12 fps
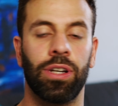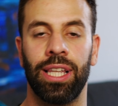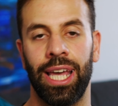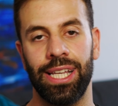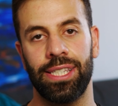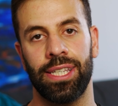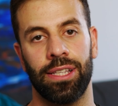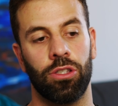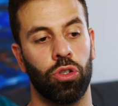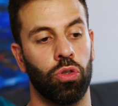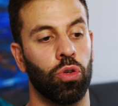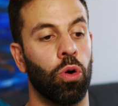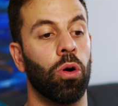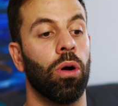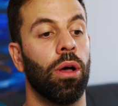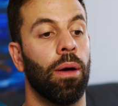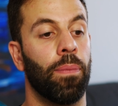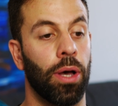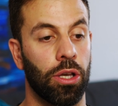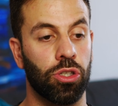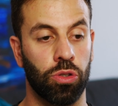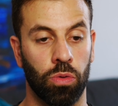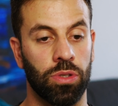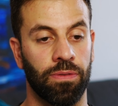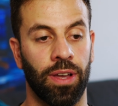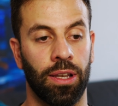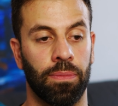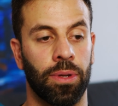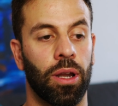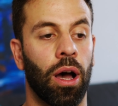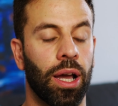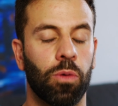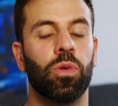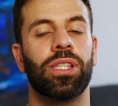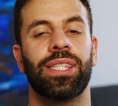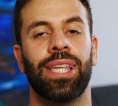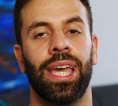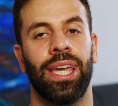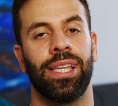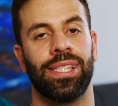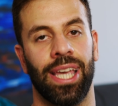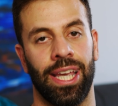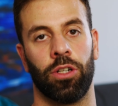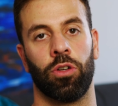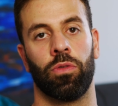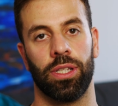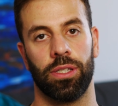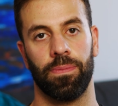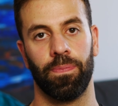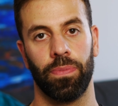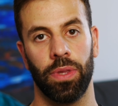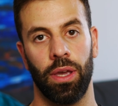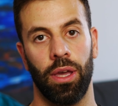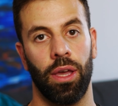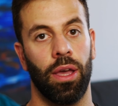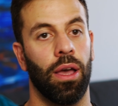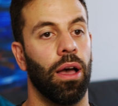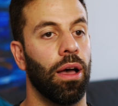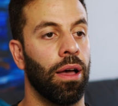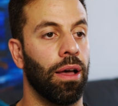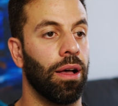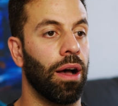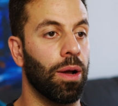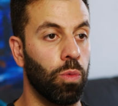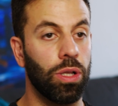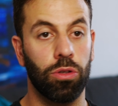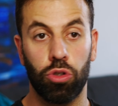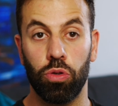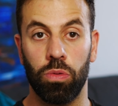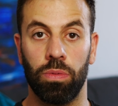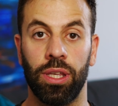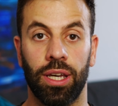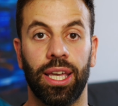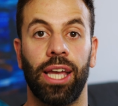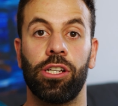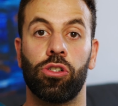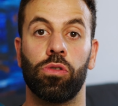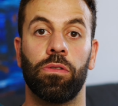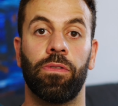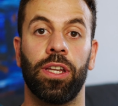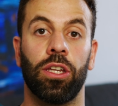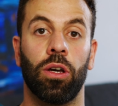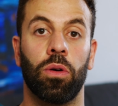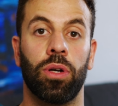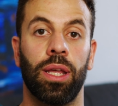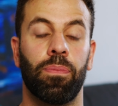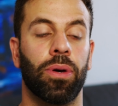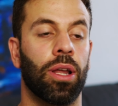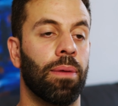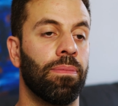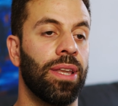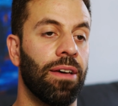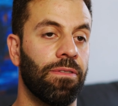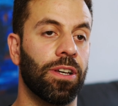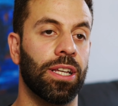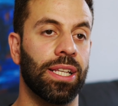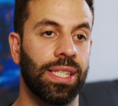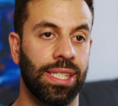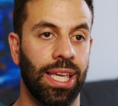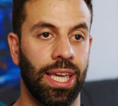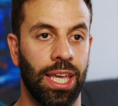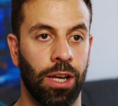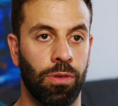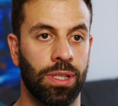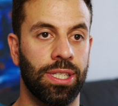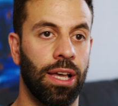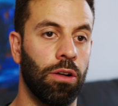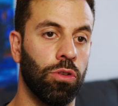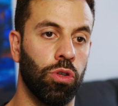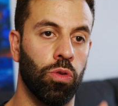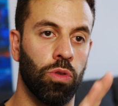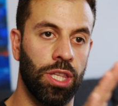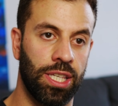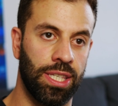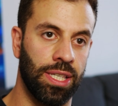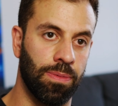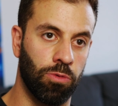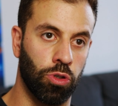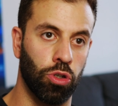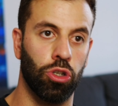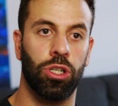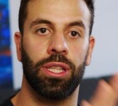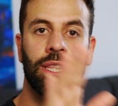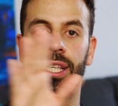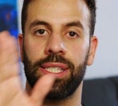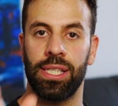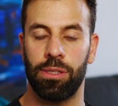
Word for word: related to your personal development, I would say is ignorant. Uh, I will do the occasional video on it, but I'm never going to sit here and tell you this is good and this